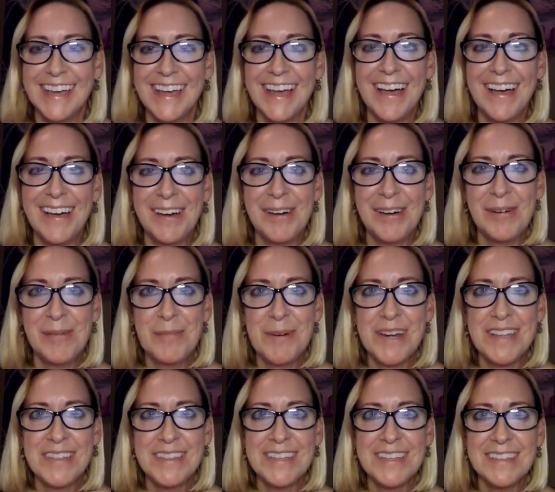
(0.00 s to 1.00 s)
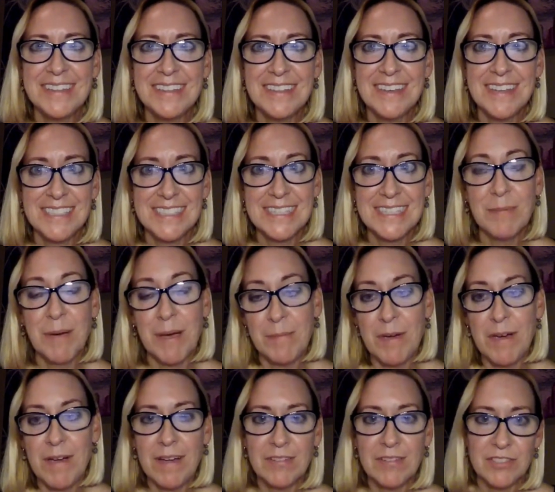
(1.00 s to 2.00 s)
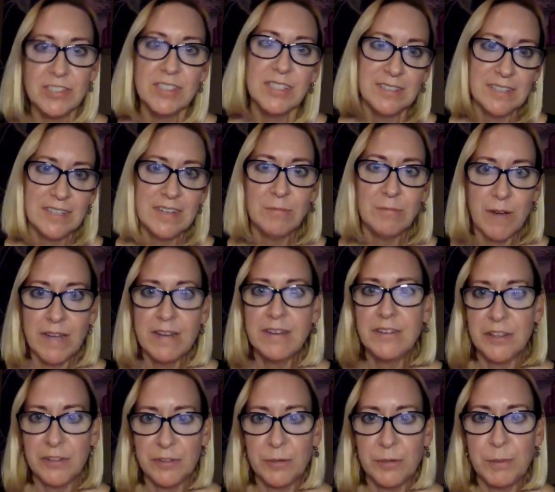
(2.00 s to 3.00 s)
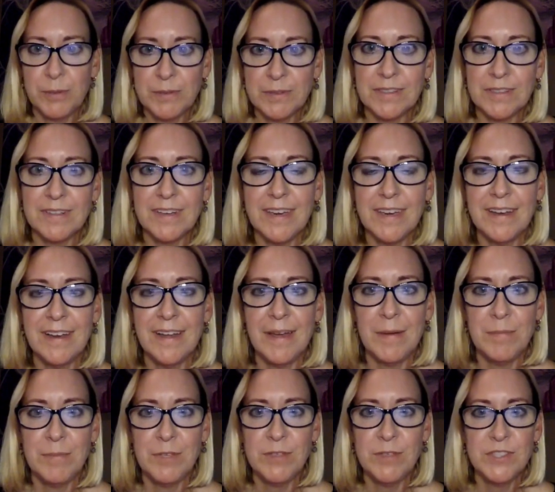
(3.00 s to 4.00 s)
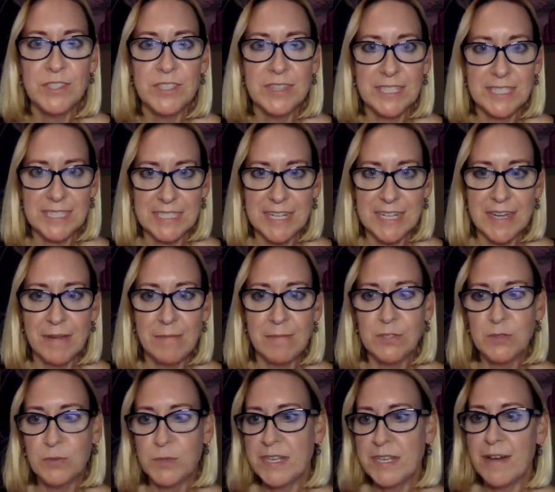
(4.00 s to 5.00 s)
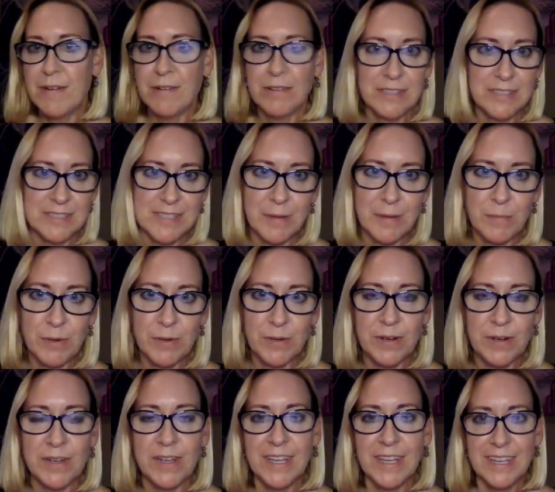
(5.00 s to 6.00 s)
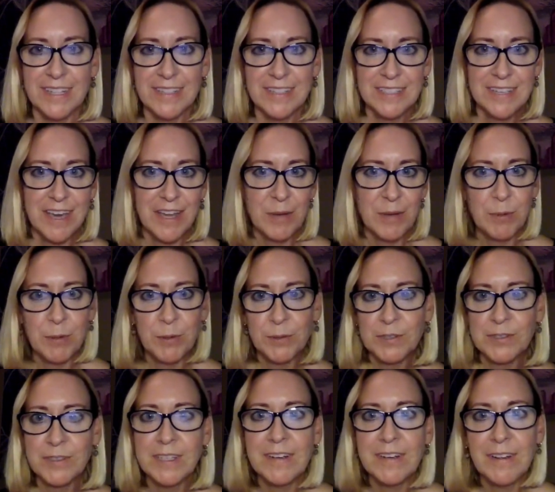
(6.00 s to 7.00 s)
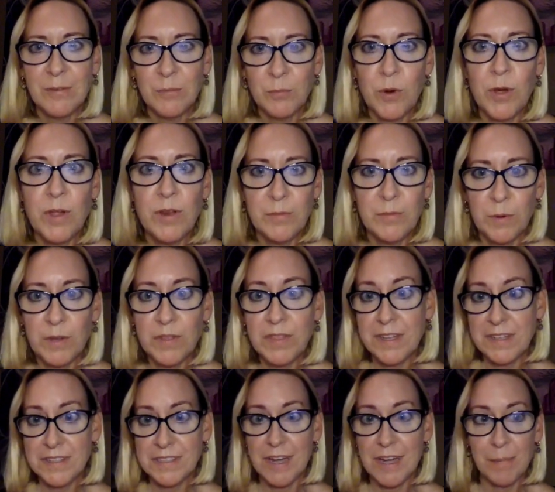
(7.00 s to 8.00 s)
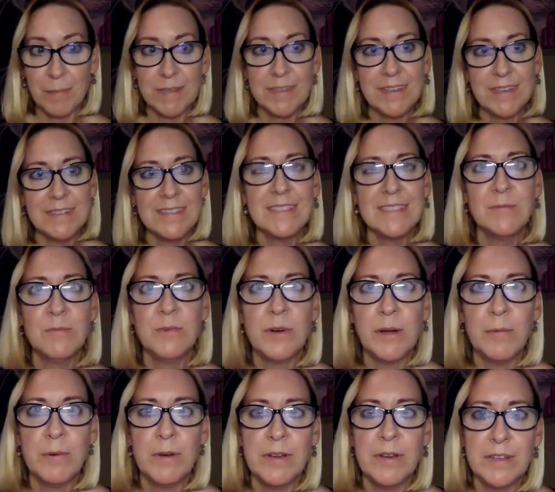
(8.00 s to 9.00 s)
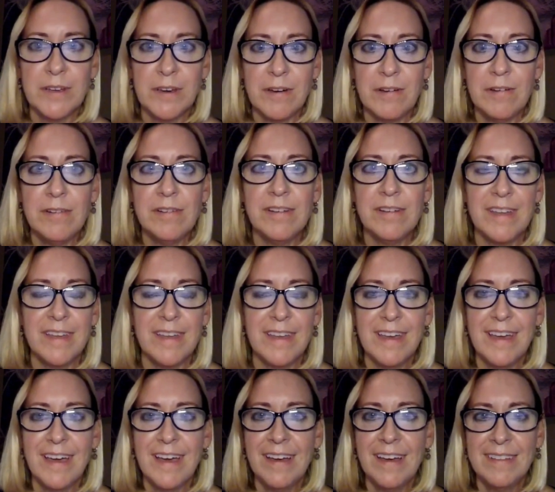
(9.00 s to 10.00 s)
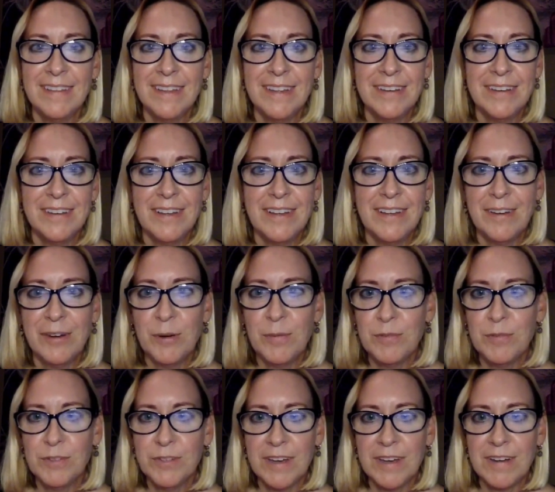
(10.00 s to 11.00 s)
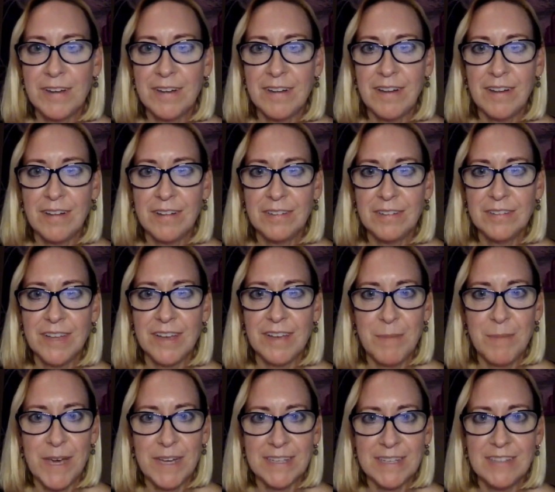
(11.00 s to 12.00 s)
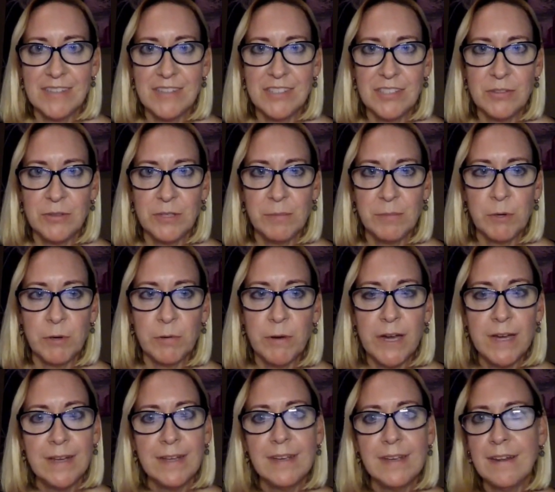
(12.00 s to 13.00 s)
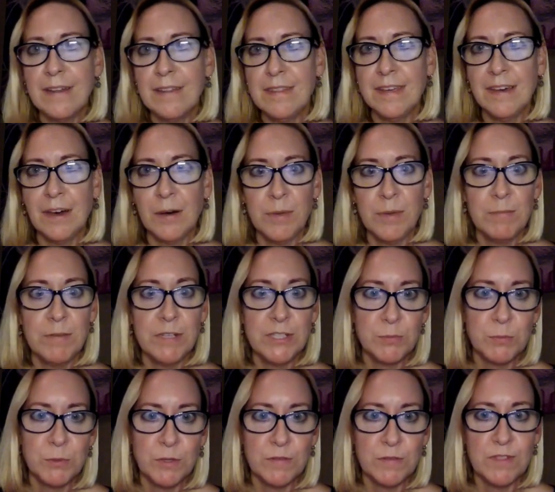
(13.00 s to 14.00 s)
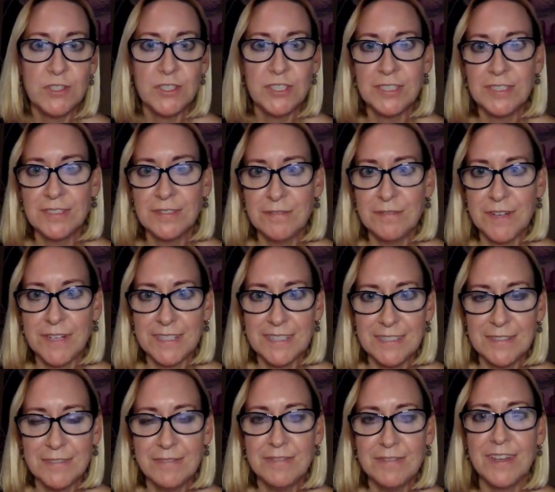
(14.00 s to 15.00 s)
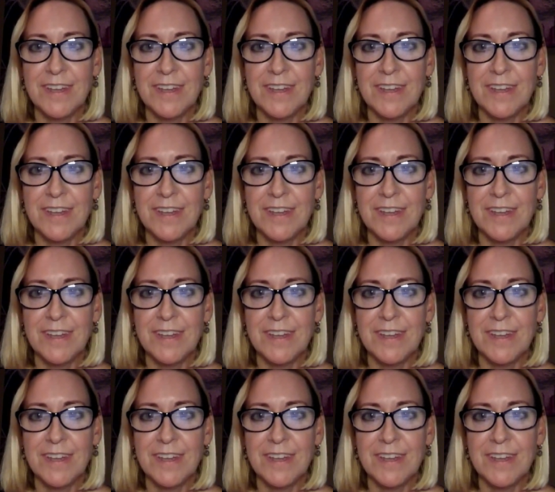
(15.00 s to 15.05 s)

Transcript: But I think the next step, I'm actually going to write another book, and I'm using this time between now and December to kind of percolate on what that topic is and where I want to go. And then hopefully I'll dive back into doing more writing, and I think I'll be much more efficient and effective